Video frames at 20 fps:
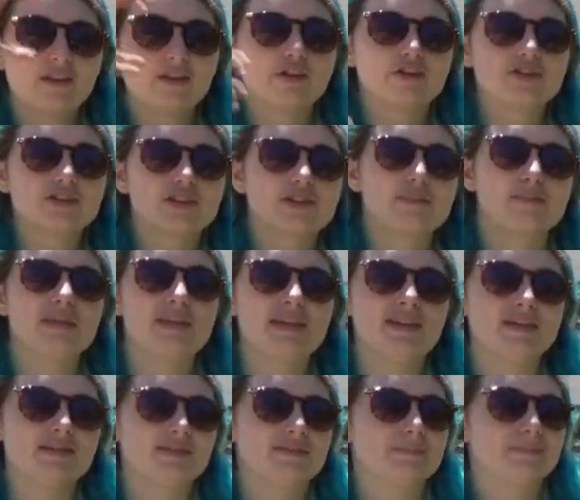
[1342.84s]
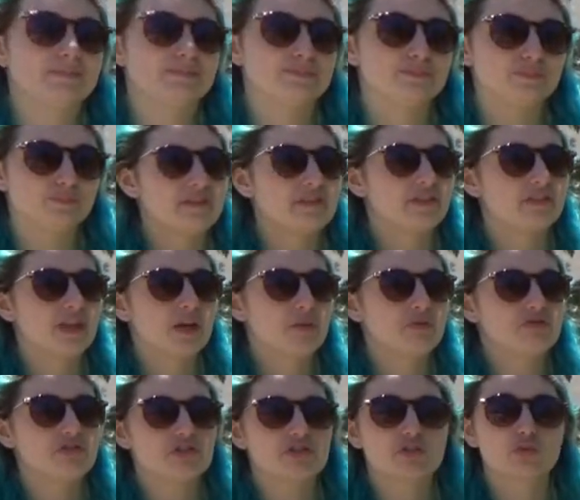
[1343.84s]
allergic to bees. They
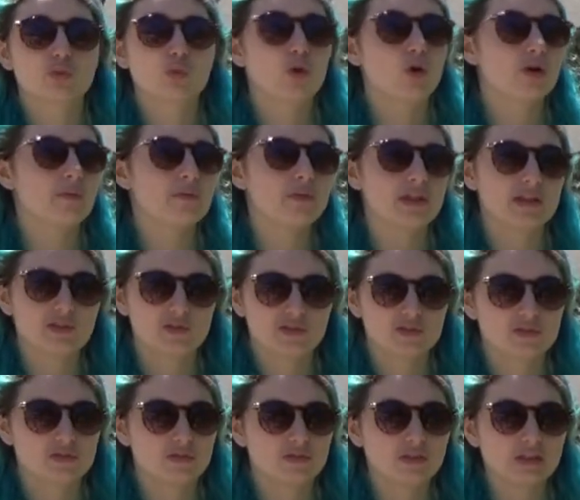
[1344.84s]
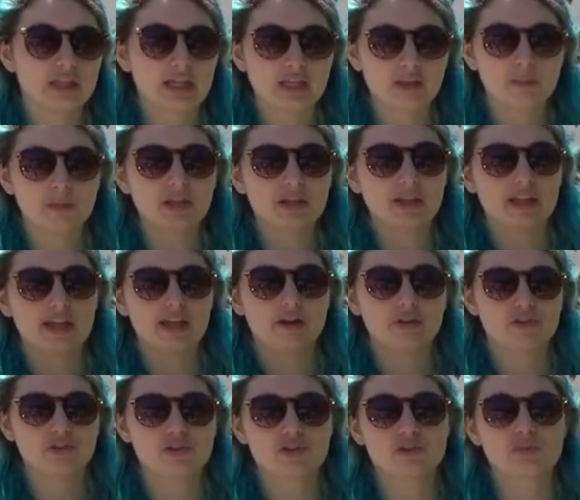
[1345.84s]
would just swarm this a little bit
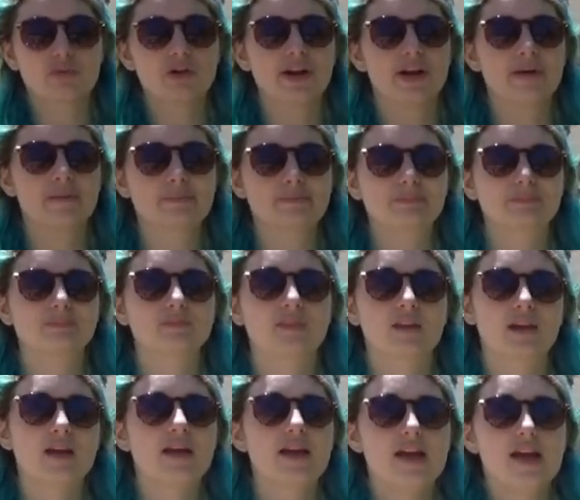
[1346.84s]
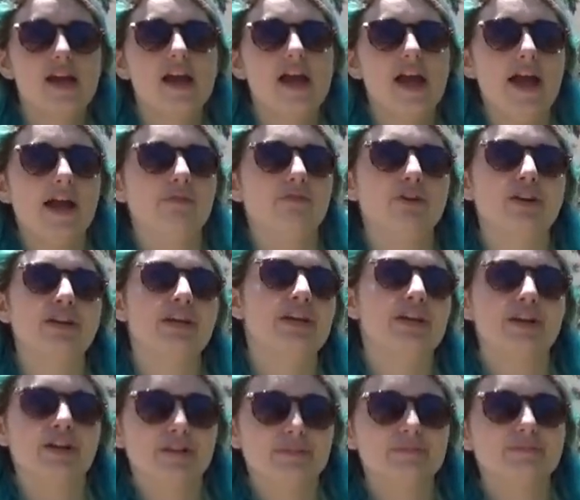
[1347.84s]
later in the spring, every
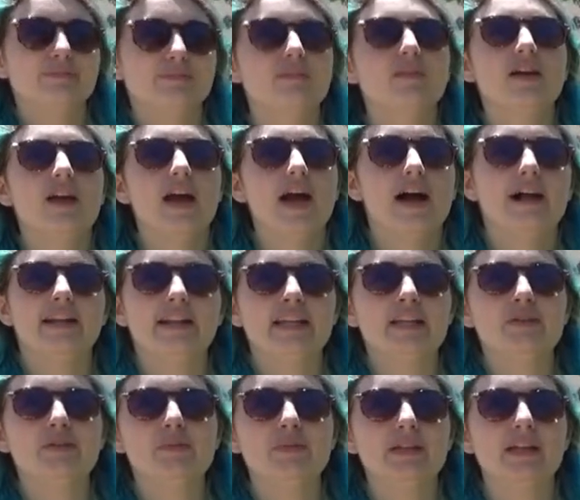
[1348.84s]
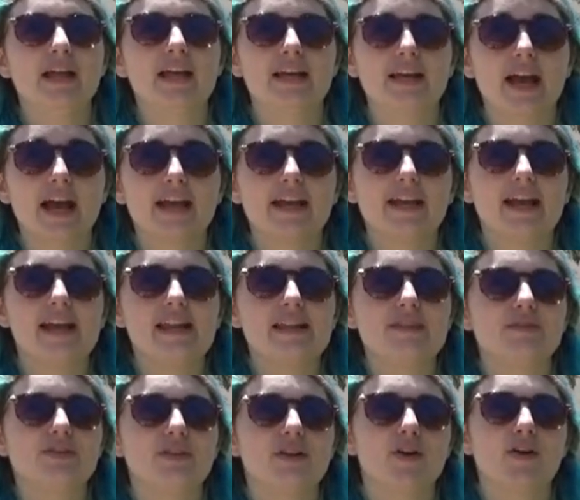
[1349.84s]
year. And he would be like, I can't
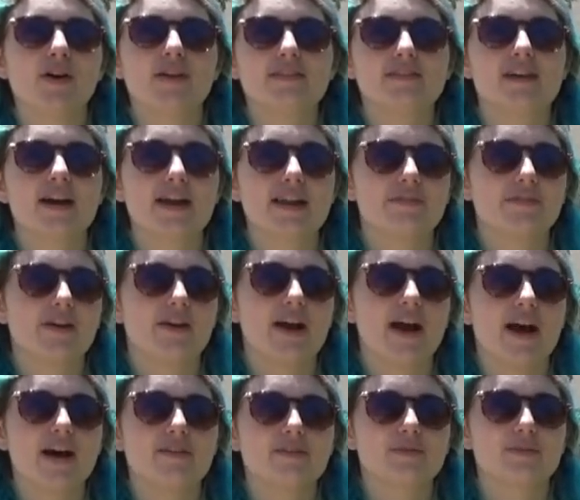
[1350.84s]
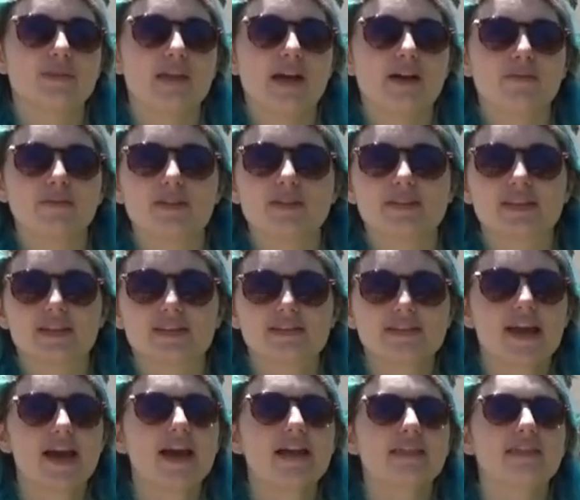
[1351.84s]
even go outside of our house without risking
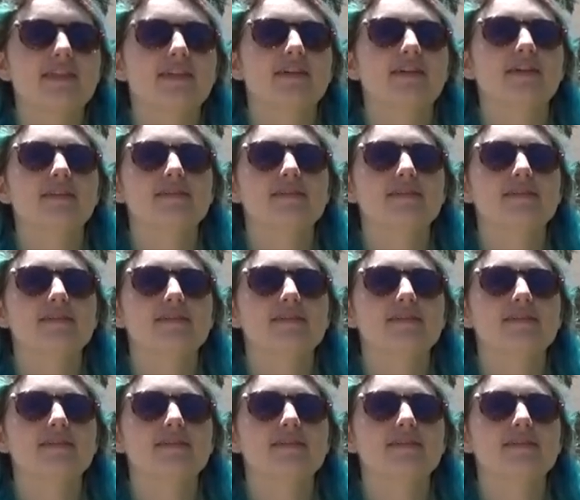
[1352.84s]
death.